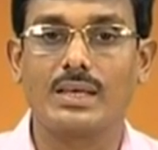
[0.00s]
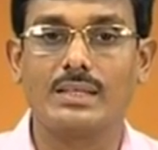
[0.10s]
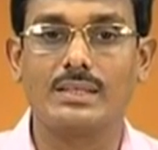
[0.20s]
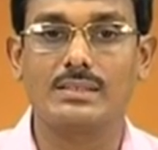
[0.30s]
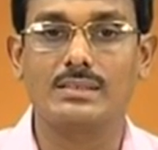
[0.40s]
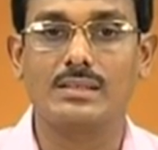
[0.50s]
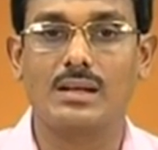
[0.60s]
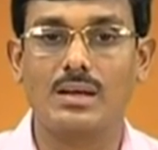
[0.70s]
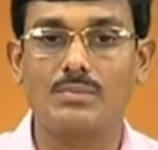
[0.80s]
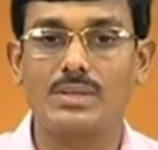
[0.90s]
This is a
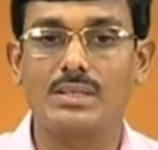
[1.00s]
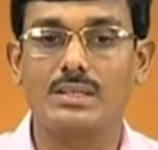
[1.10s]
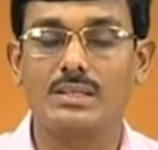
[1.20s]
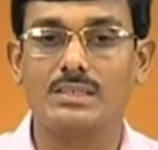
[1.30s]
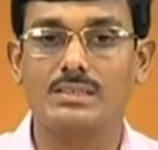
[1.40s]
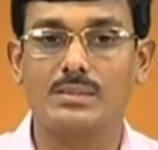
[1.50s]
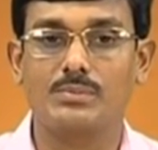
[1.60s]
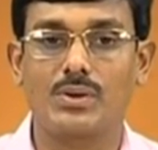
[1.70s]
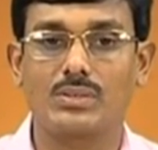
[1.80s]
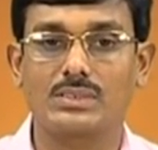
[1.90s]
hybrid ECM
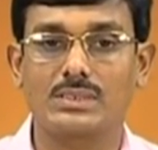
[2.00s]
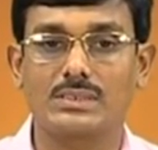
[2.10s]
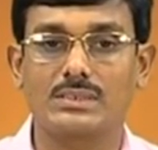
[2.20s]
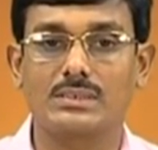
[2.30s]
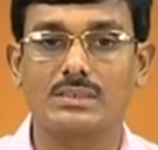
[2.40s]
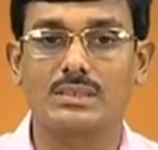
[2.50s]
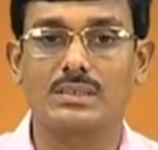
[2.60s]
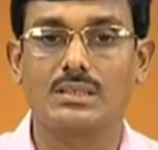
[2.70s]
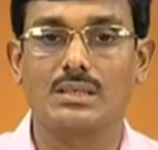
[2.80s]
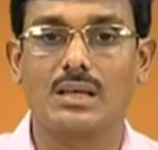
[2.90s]
process,
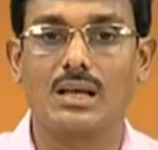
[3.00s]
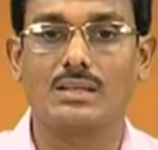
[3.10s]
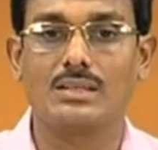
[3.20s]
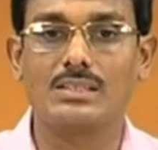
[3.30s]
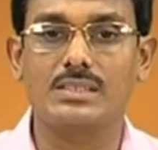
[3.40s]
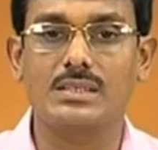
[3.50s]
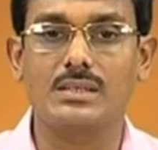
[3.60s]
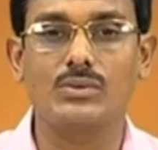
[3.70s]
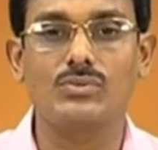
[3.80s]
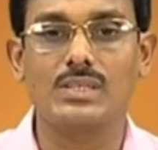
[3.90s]
and this
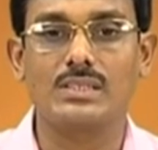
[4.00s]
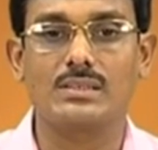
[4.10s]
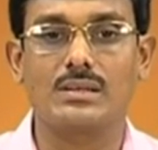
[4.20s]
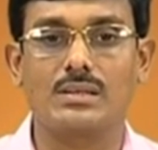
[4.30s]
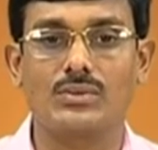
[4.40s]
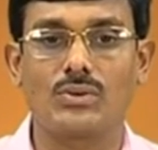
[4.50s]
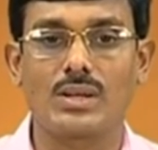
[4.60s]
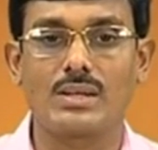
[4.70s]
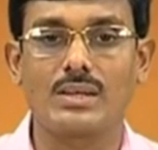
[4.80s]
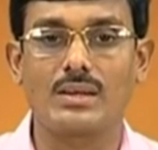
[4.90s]
uses a
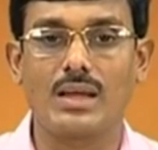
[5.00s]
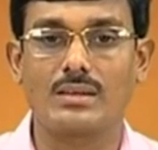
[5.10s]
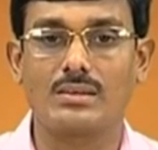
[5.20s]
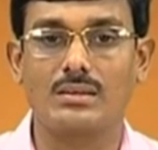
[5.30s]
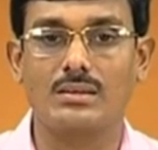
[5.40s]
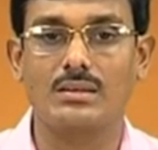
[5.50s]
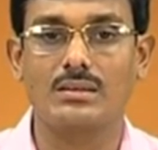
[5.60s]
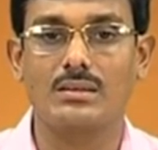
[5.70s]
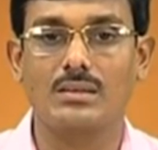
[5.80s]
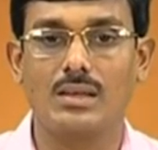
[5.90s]
rotating cathode
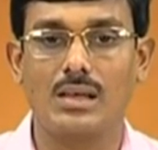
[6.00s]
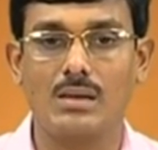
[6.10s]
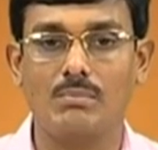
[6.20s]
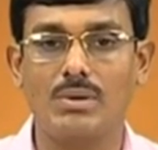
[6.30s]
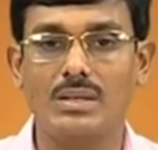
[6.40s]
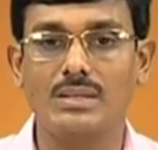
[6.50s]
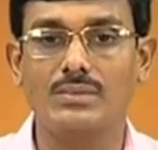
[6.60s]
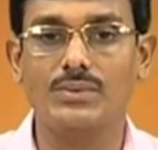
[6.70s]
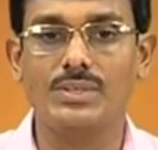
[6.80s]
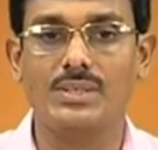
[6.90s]
embedded
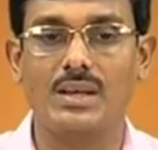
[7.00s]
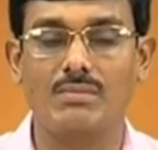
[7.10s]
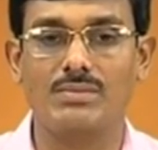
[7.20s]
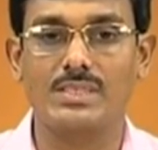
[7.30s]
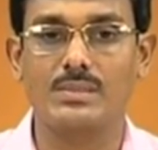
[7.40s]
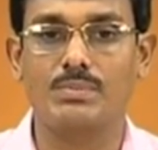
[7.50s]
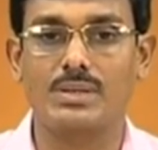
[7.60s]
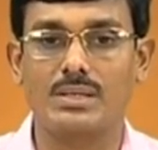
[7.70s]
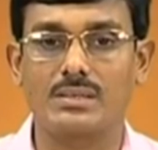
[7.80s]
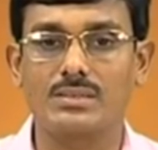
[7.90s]
with abrasive
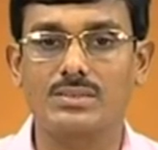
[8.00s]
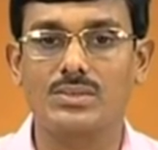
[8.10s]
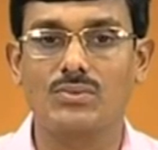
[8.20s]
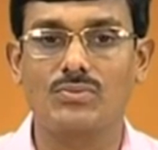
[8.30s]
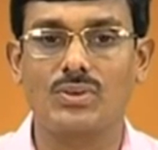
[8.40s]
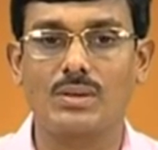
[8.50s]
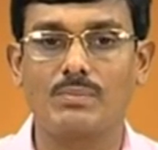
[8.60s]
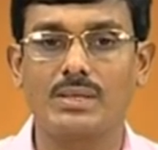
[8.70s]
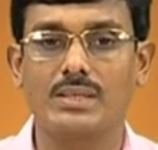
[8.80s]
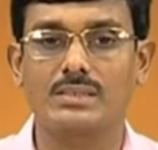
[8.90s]
particles for
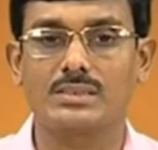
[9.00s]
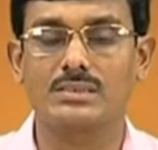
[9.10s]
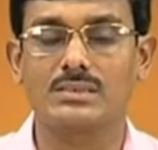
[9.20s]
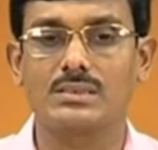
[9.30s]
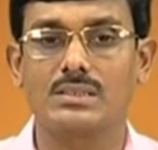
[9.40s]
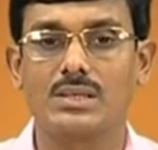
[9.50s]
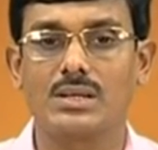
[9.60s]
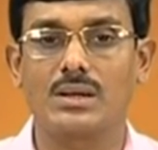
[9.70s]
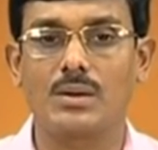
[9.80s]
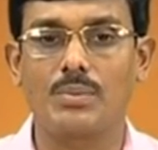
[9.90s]
applications
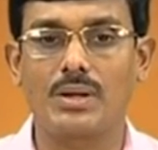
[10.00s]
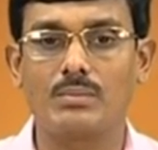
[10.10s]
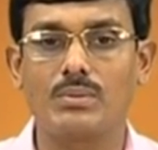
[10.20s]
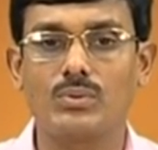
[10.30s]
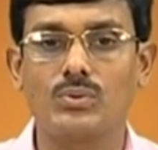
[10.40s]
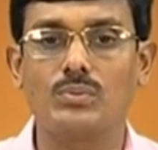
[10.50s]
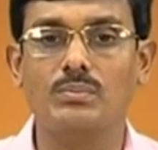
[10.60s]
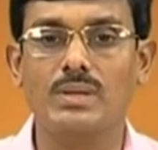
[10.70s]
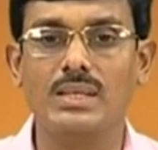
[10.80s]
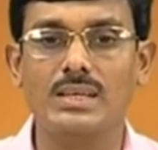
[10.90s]
comparable to
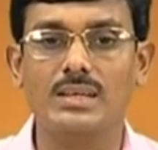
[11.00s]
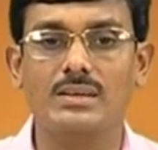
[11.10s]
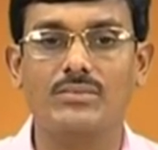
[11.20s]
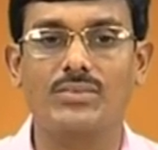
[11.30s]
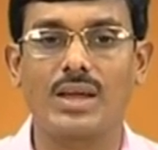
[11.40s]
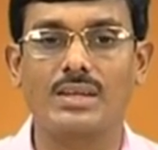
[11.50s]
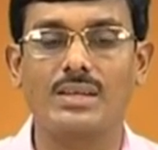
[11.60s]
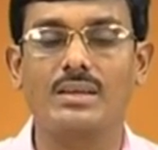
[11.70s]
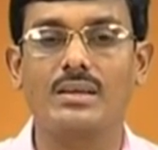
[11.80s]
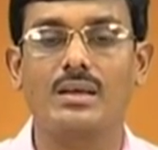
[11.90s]
milling,
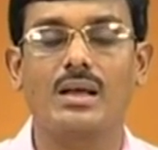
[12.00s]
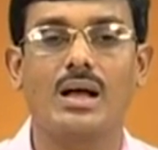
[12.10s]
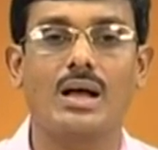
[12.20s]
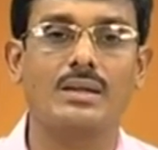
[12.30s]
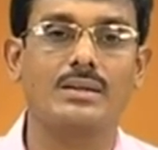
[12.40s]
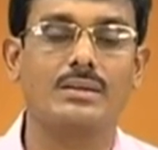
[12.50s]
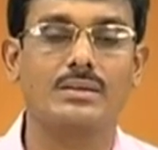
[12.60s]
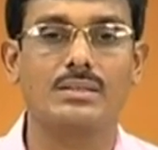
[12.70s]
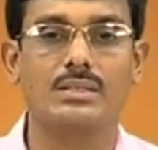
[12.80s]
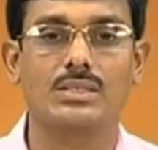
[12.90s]
grinding and
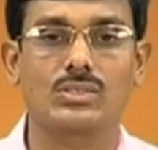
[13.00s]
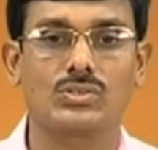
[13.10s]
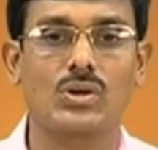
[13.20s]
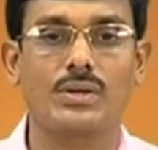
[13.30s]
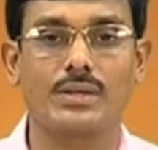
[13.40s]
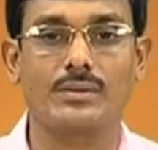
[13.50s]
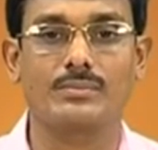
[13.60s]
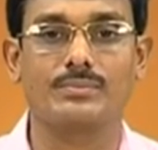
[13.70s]
sawing.